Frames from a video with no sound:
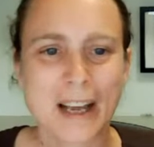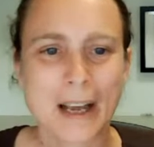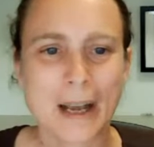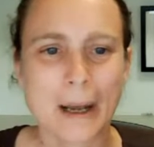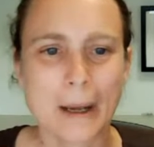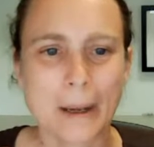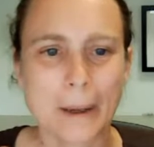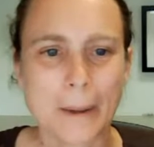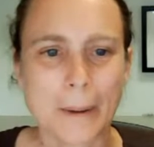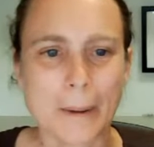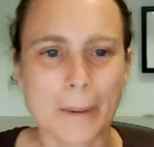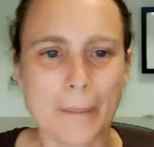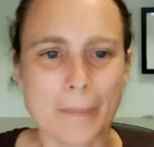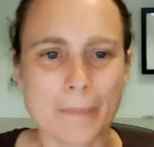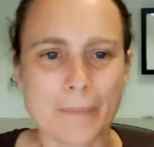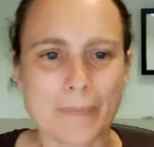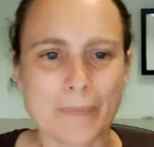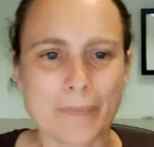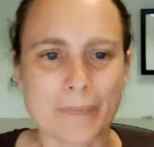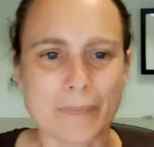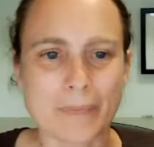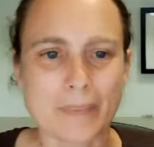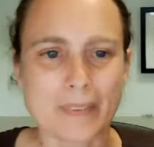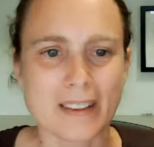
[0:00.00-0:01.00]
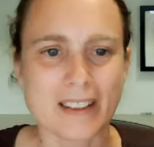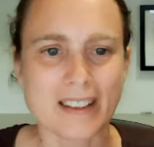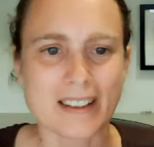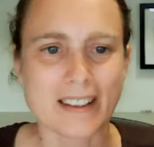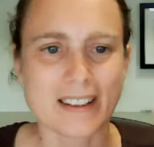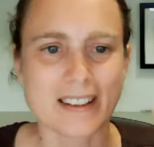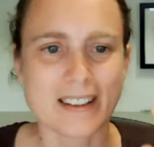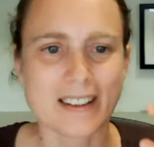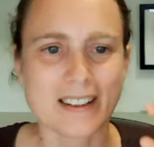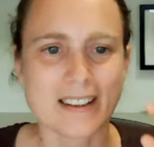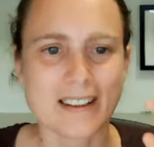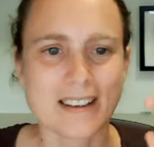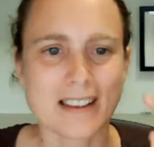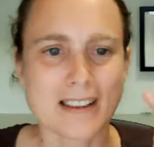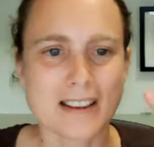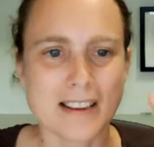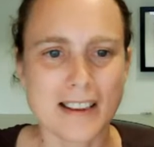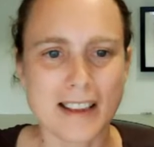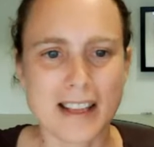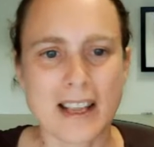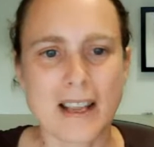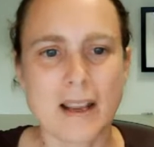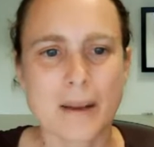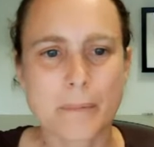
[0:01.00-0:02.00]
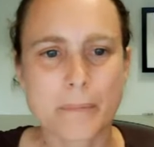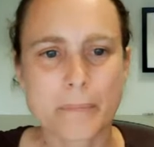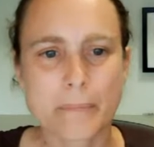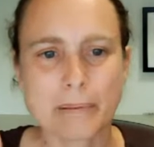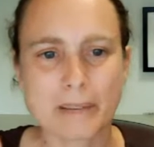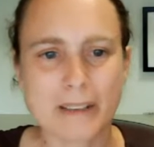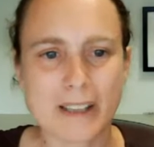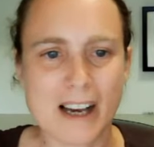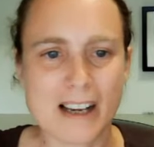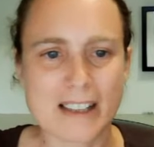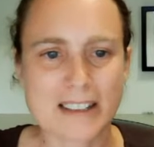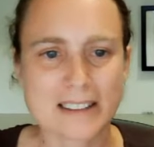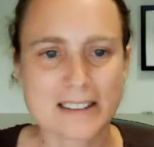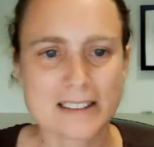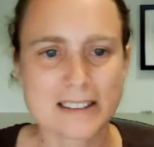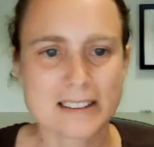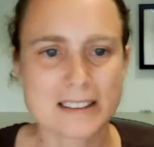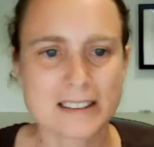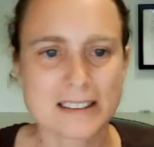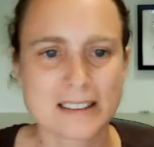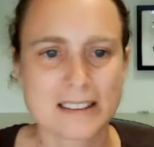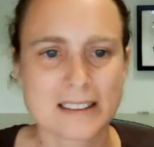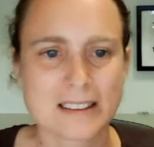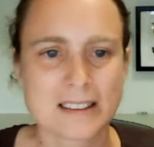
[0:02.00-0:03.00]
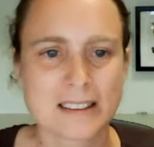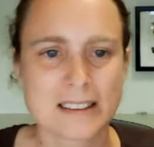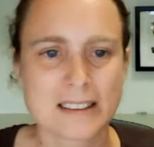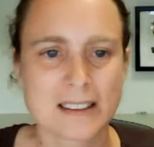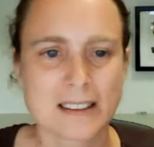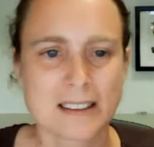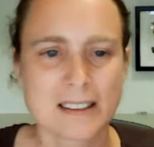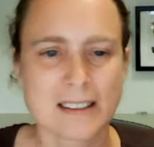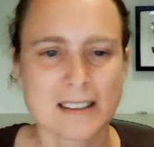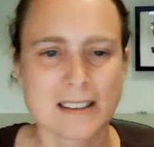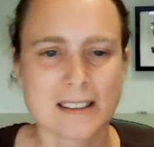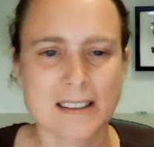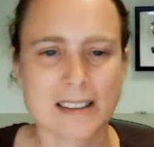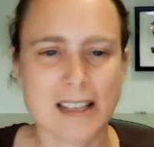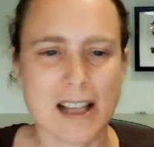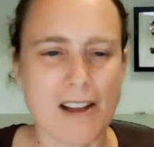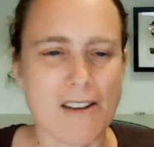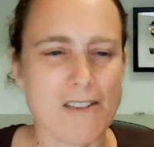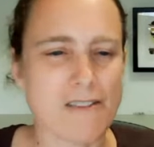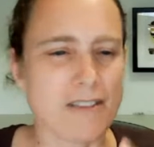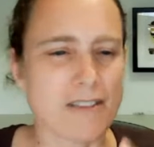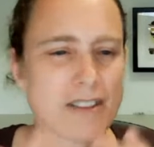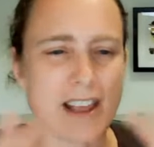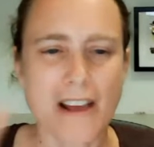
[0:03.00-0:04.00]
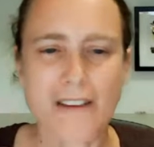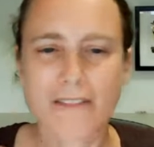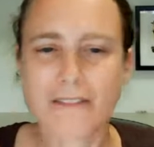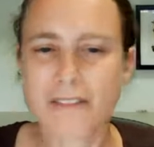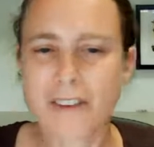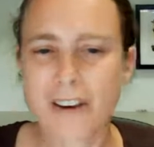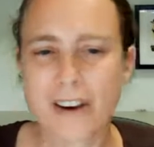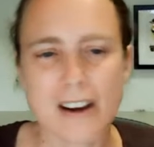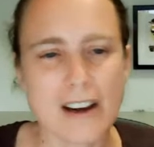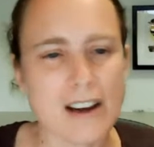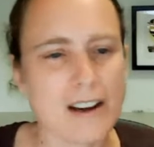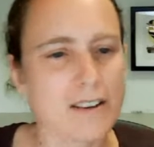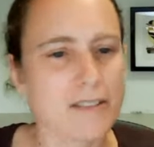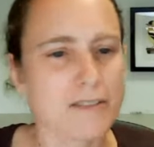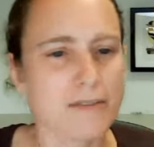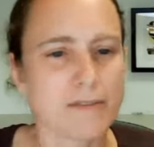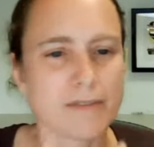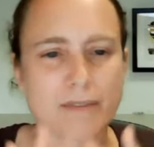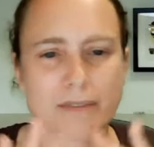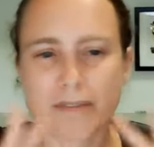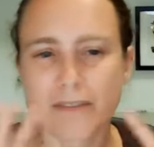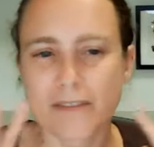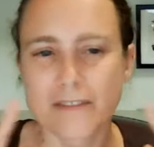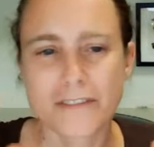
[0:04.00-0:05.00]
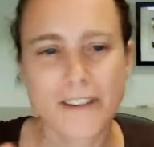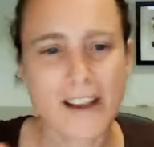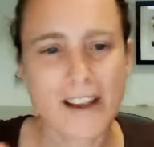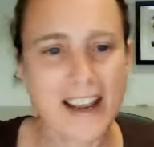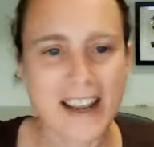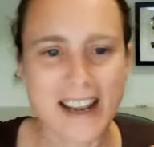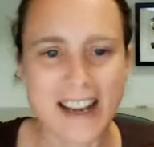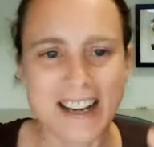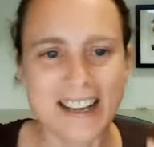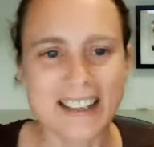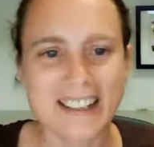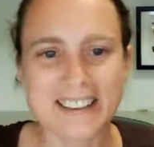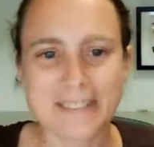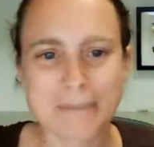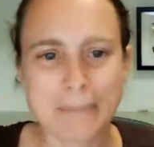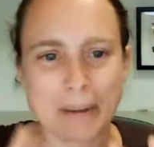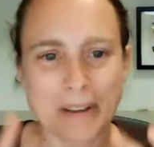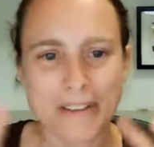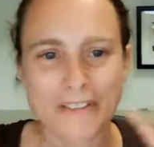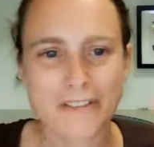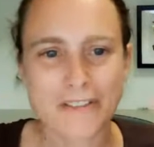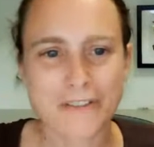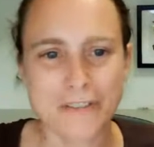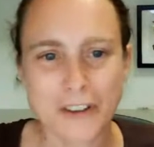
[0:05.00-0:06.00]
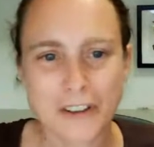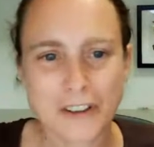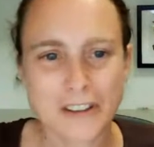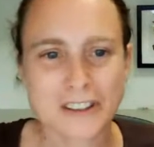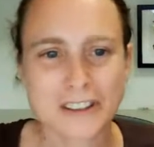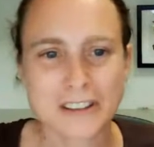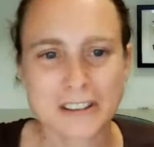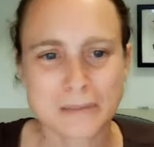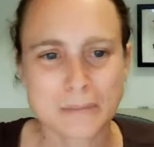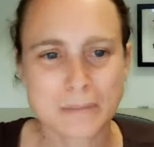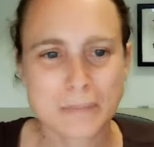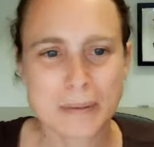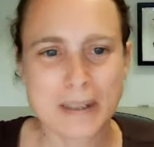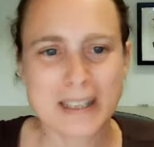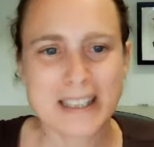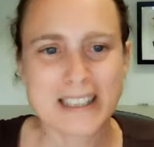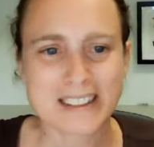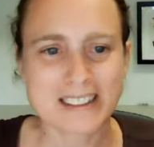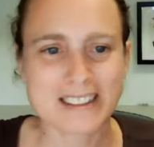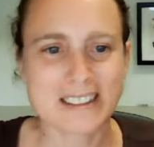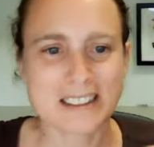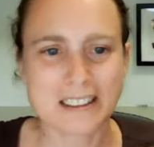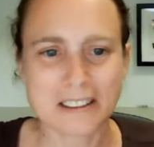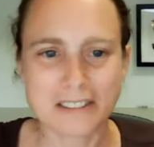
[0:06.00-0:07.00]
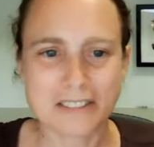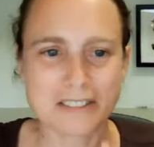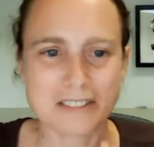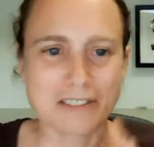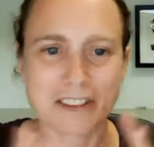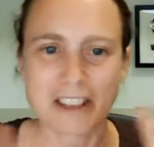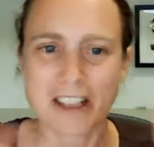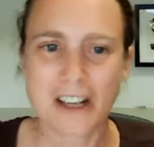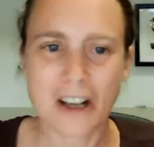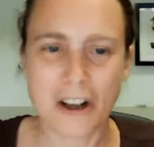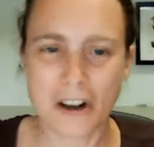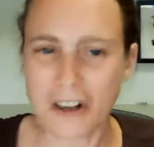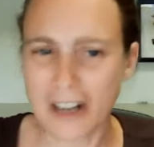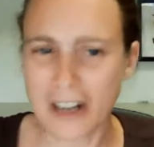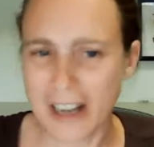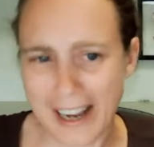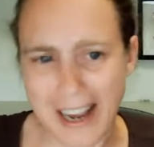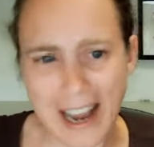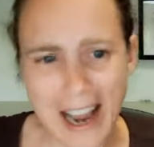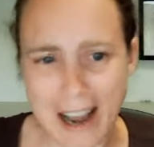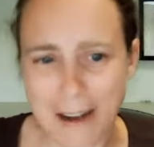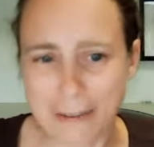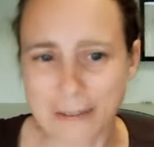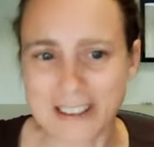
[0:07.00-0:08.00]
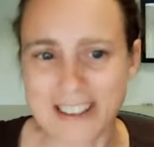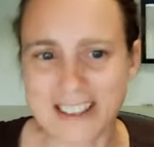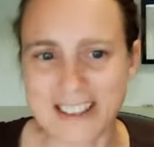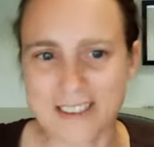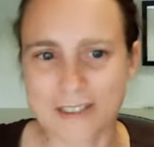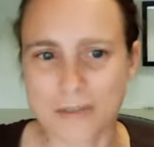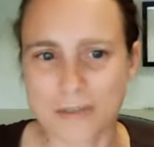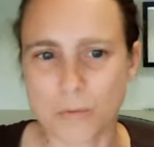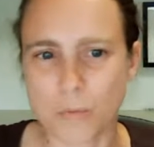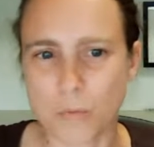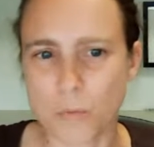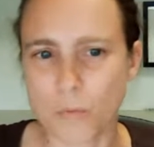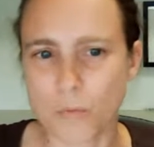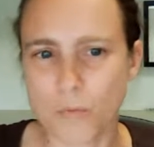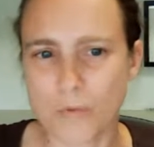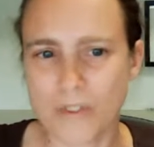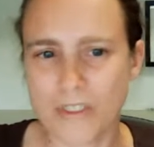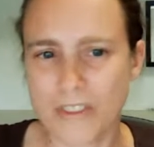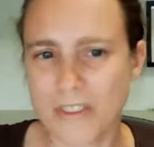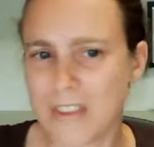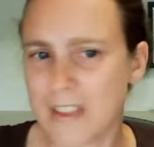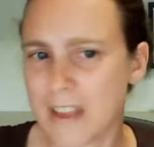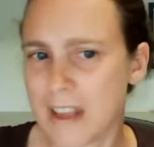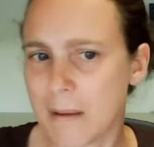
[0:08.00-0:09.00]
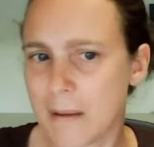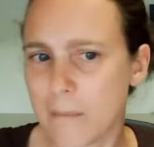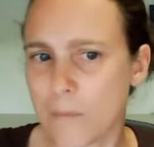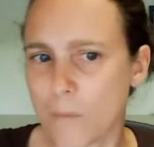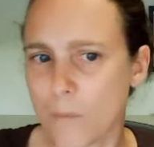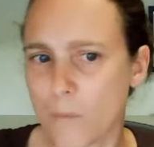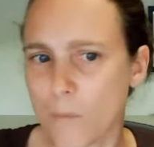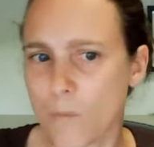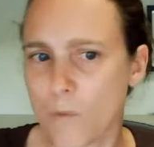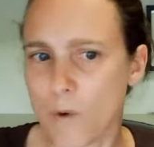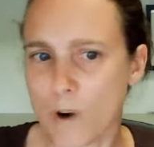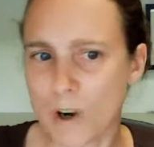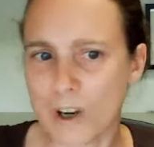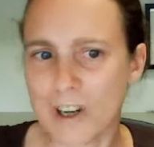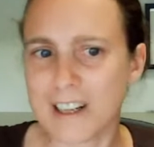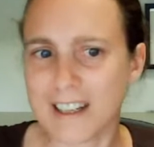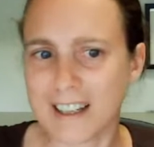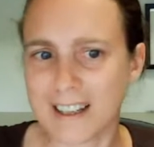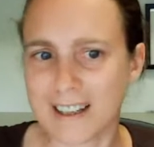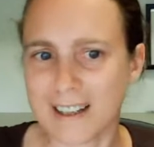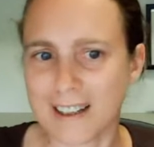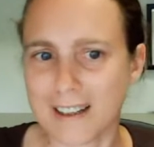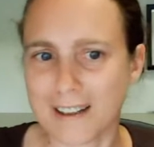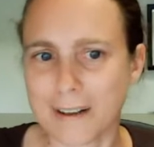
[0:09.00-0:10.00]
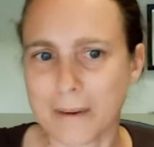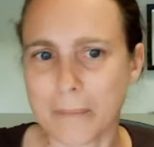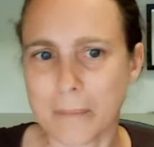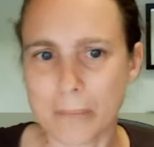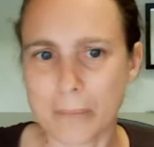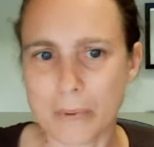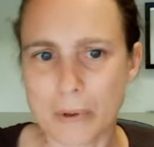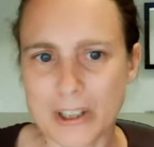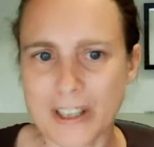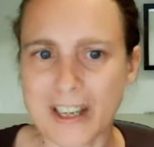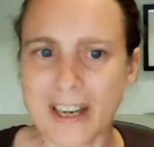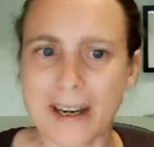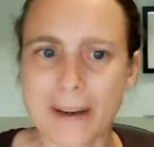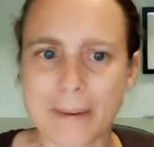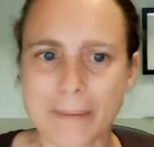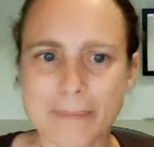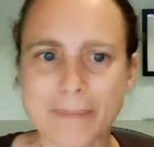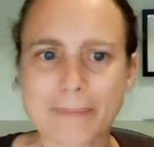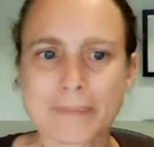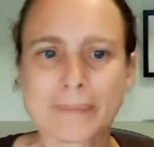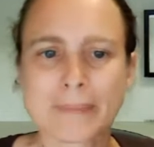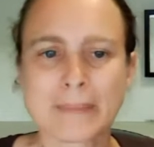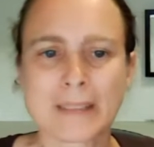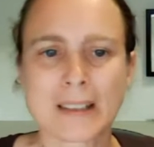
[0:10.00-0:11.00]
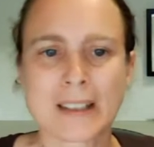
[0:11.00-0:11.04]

the theme plus that very vague but first piece of like, okay, how would this theme work in a board game?